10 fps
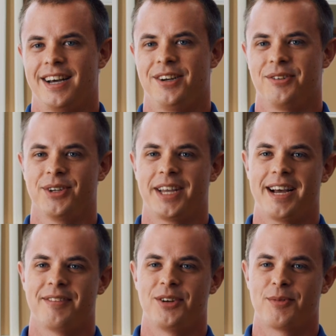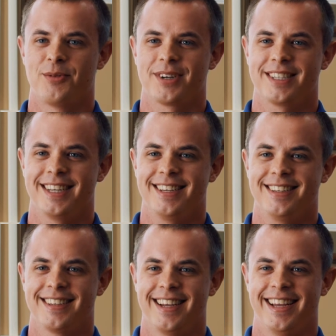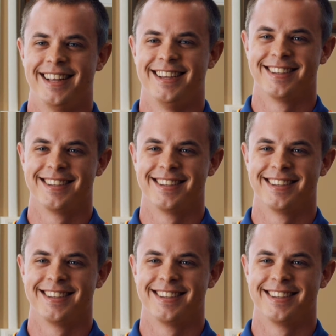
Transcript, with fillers: I don't really have a normal workday, and